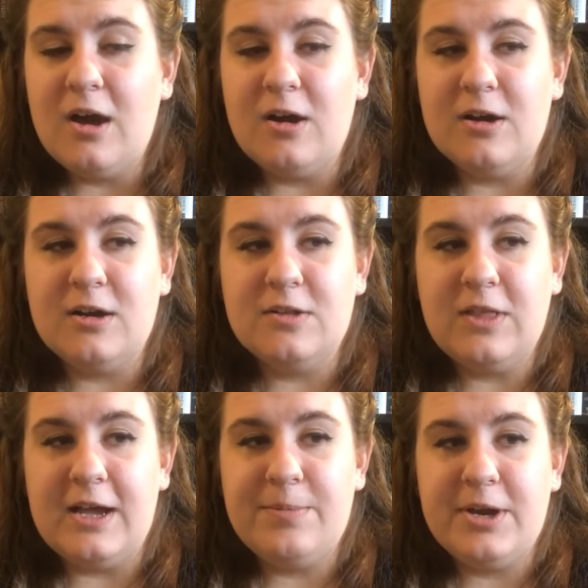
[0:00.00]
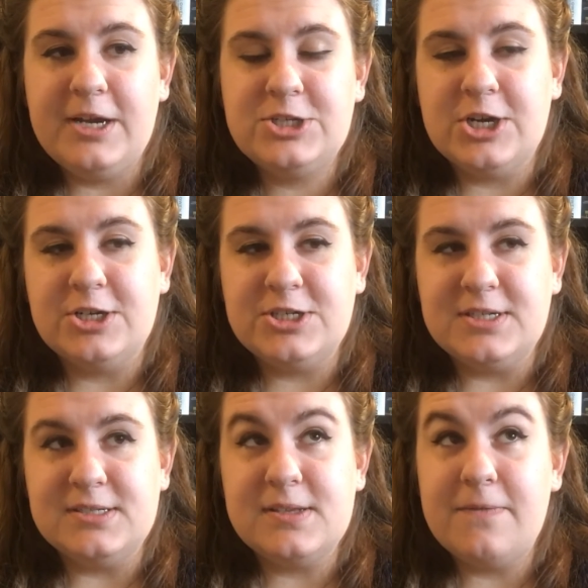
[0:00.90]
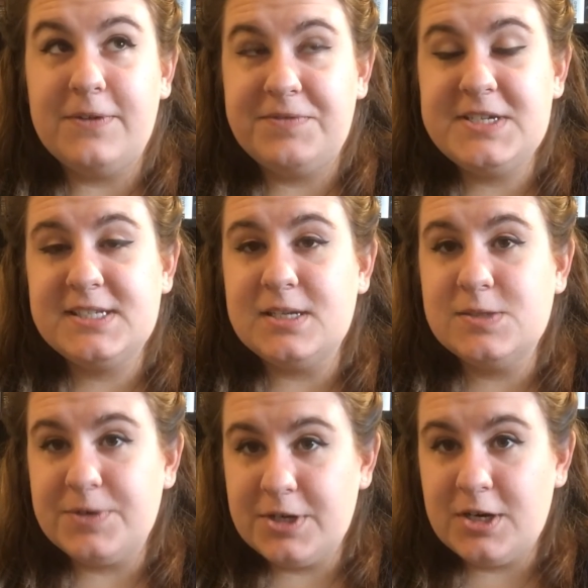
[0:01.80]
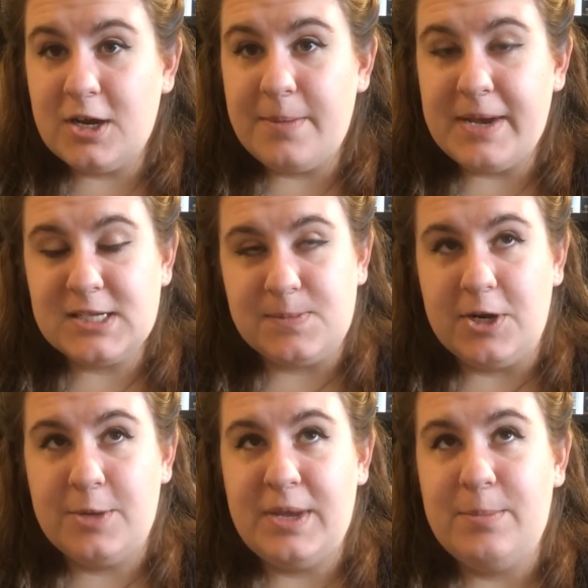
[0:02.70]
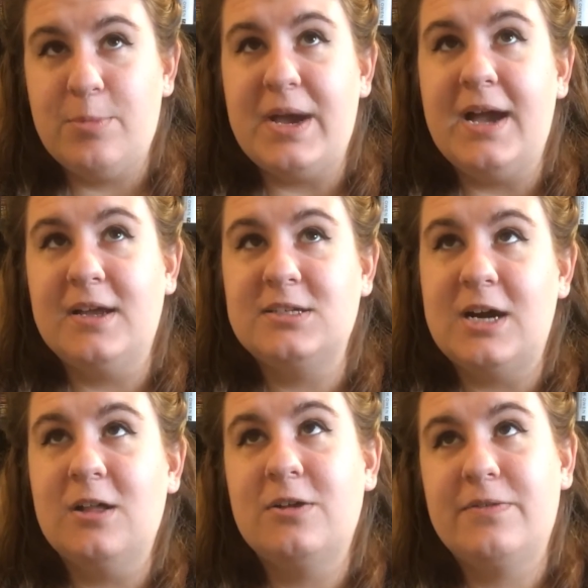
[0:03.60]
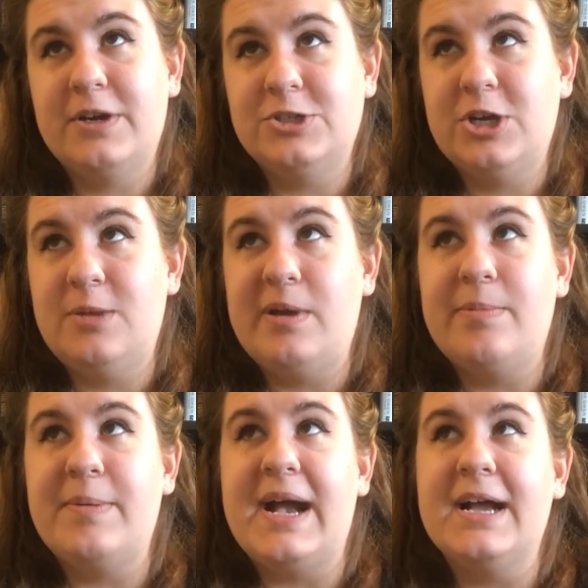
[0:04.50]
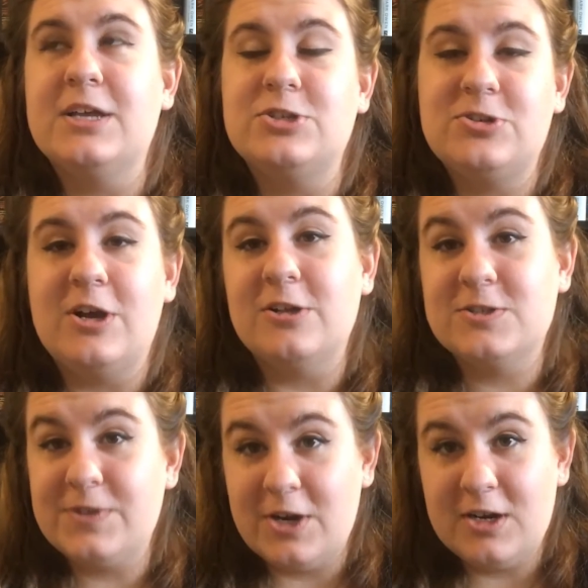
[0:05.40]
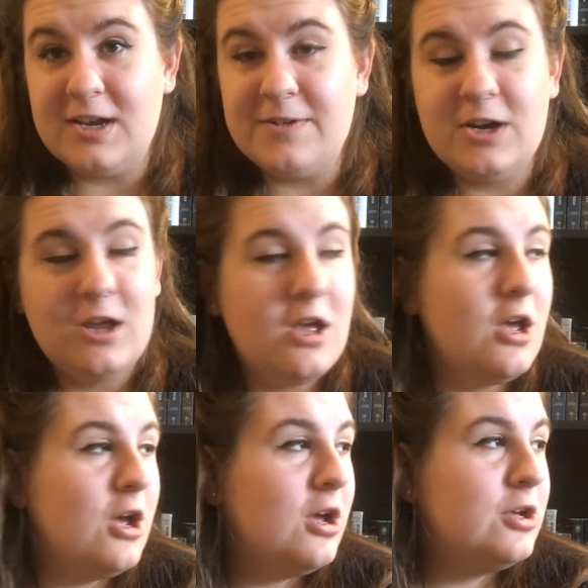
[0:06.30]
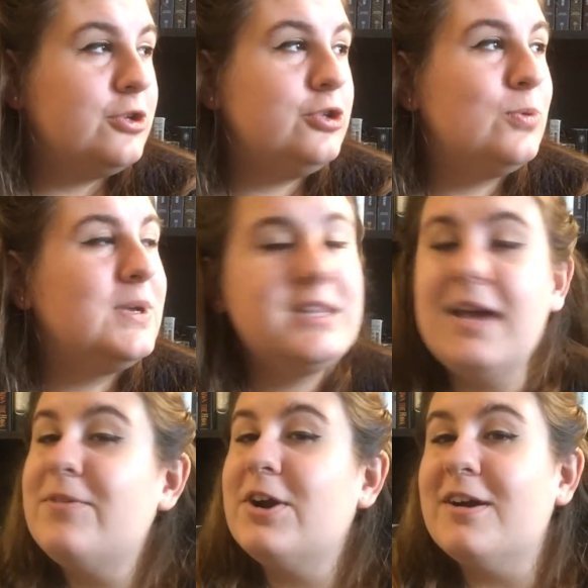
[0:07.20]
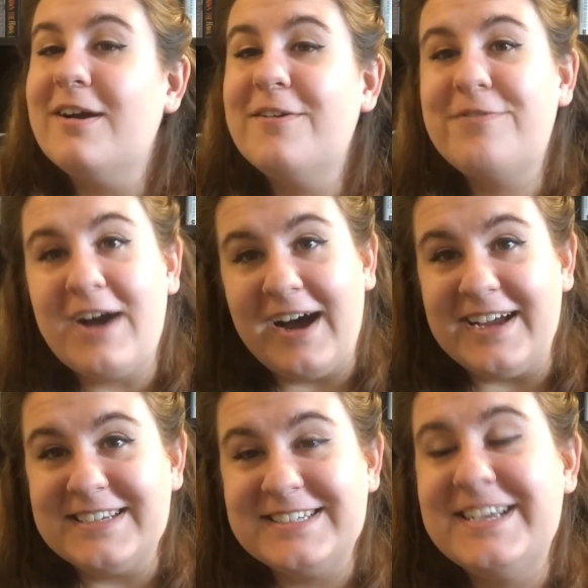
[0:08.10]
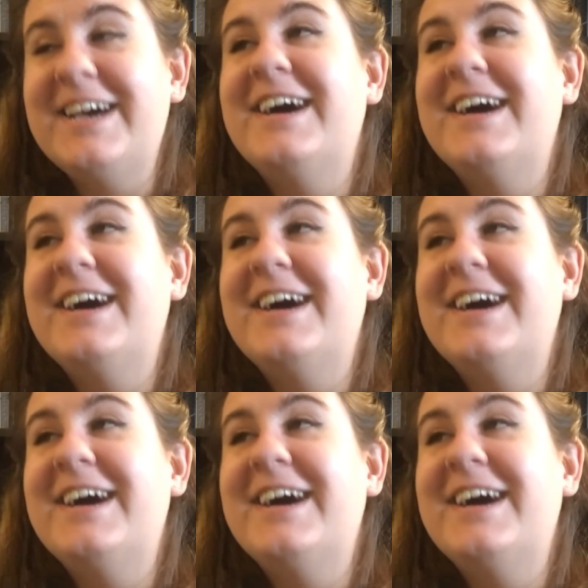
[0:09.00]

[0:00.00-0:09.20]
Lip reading: our library charges 50 cents for a mass market paperback, $1 for a trade paperback, and $2 for a hardcover. You will never find